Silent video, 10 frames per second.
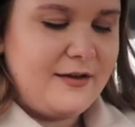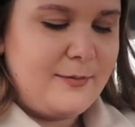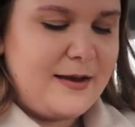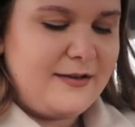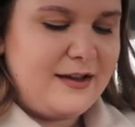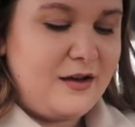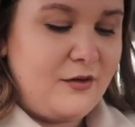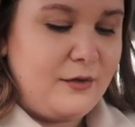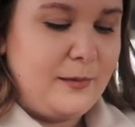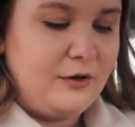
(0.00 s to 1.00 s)
It's basically a
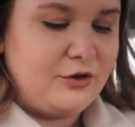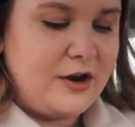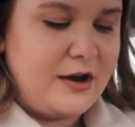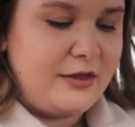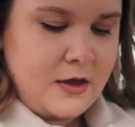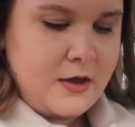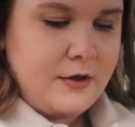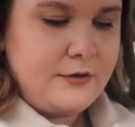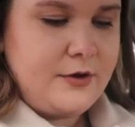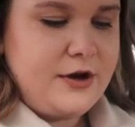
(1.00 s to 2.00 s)
coffee milkshake.
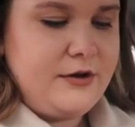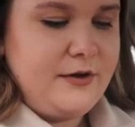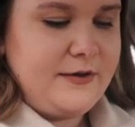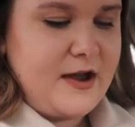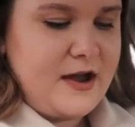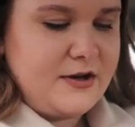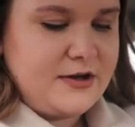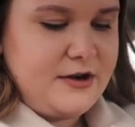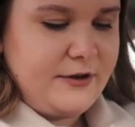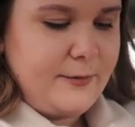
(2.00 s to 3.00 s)
What you do is add
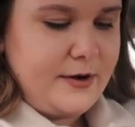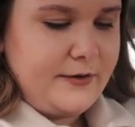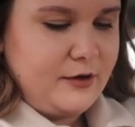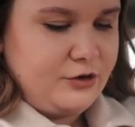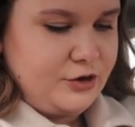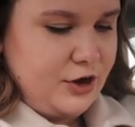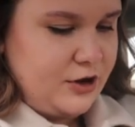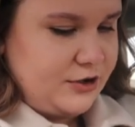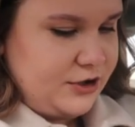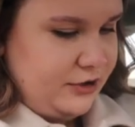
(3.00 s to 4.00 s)
an espresso
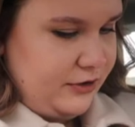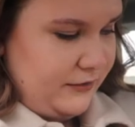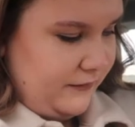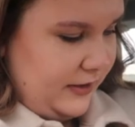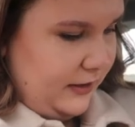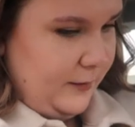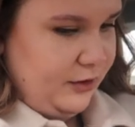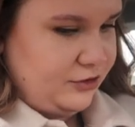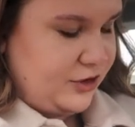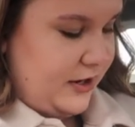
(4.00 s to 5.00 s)
shot to your vanilla
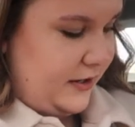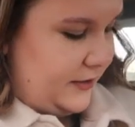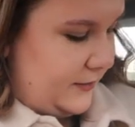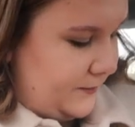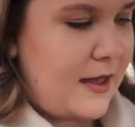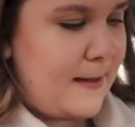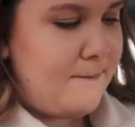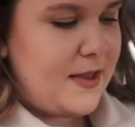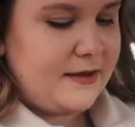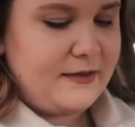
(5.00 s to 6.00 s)
milkshake and
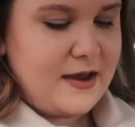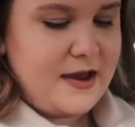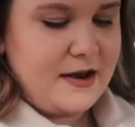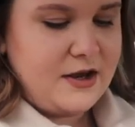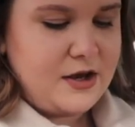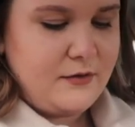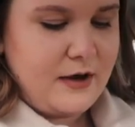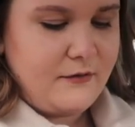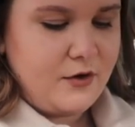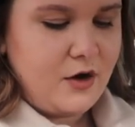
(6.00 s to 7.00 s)
mix it in and you
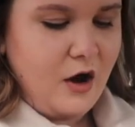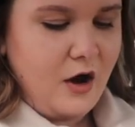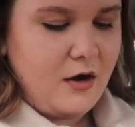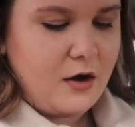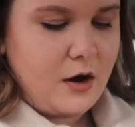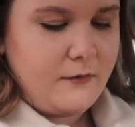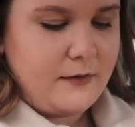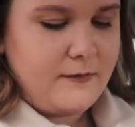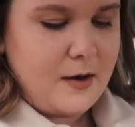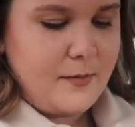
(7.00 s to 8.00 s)
have got a coffee
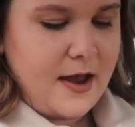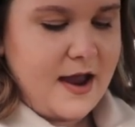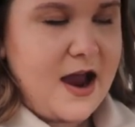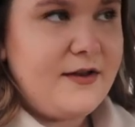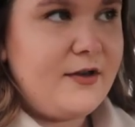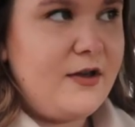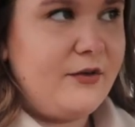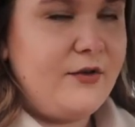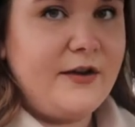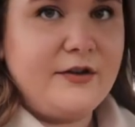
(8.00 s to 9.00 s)
frappe. I saw
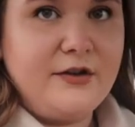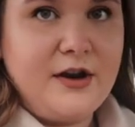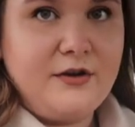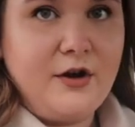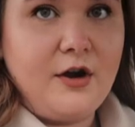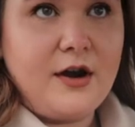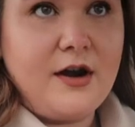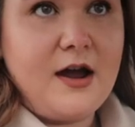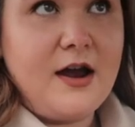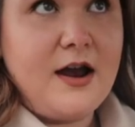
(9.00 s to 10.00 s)
this first on TikTok and
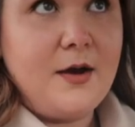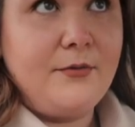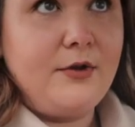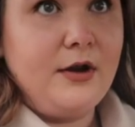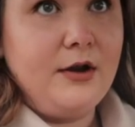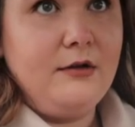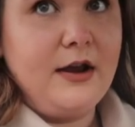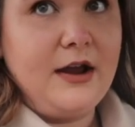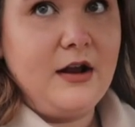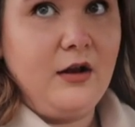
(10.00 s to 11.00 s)
I
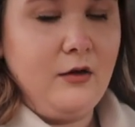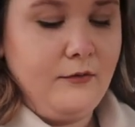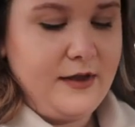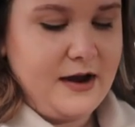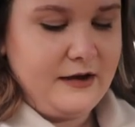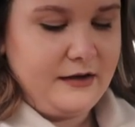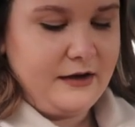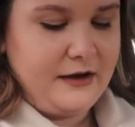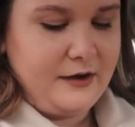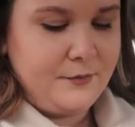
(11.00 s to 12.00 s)
absolutely love the idea
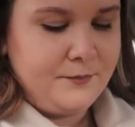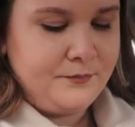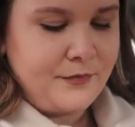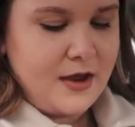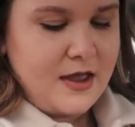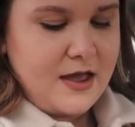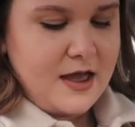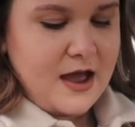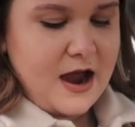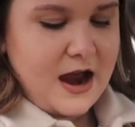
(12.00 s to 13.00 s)
now.
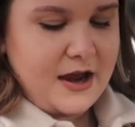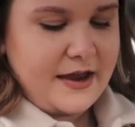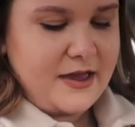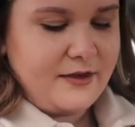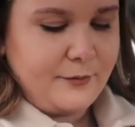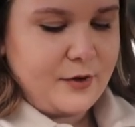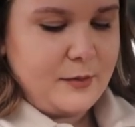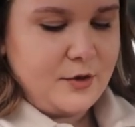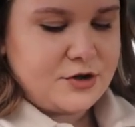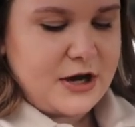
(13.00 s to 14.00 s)
I get this pretty
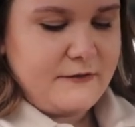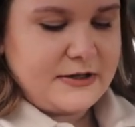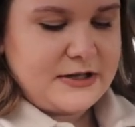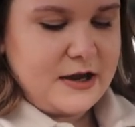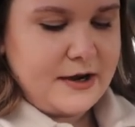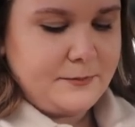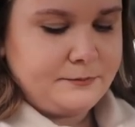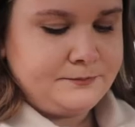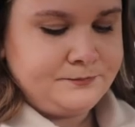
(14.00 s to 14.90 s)
much every time.